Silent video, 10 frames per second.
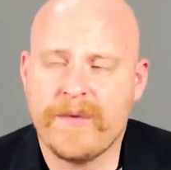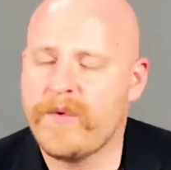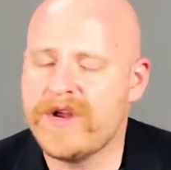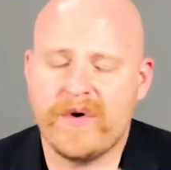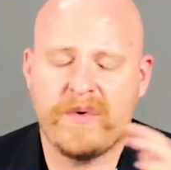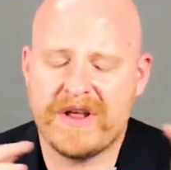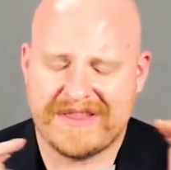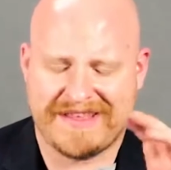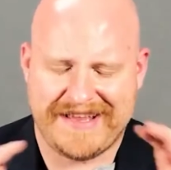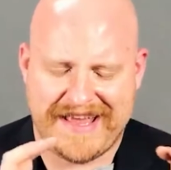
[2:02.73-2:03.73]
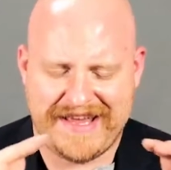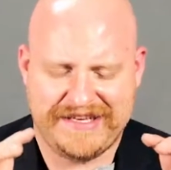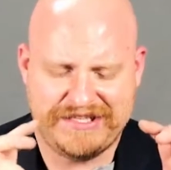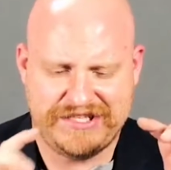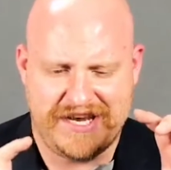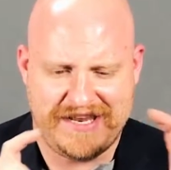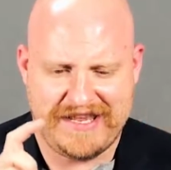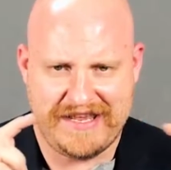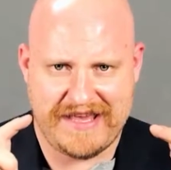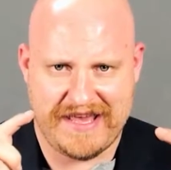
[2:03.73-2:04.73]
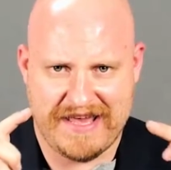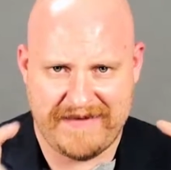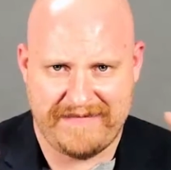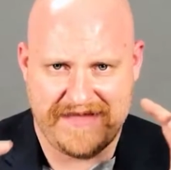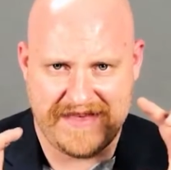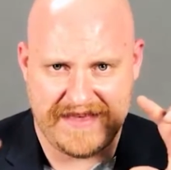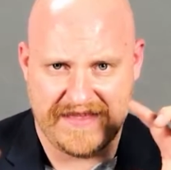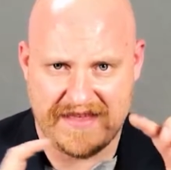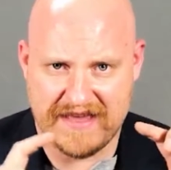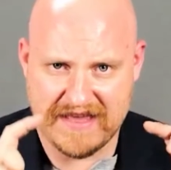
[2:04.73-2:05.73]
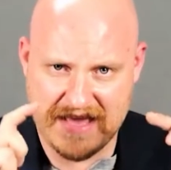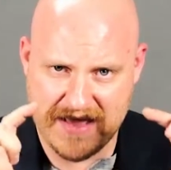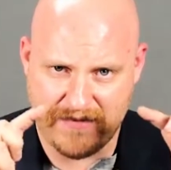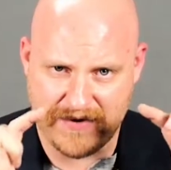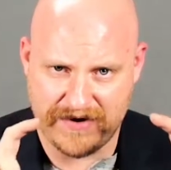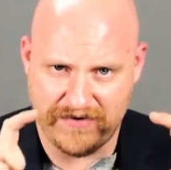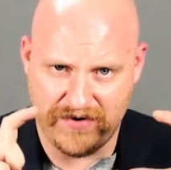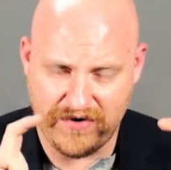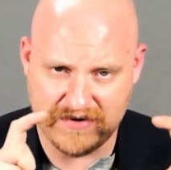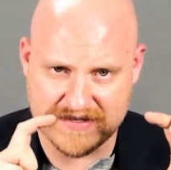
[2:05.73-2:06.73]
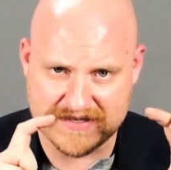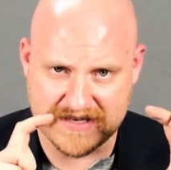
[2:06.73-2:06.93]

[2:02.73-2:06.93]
we don't want the hand-shaky cam thing that you get when you hold a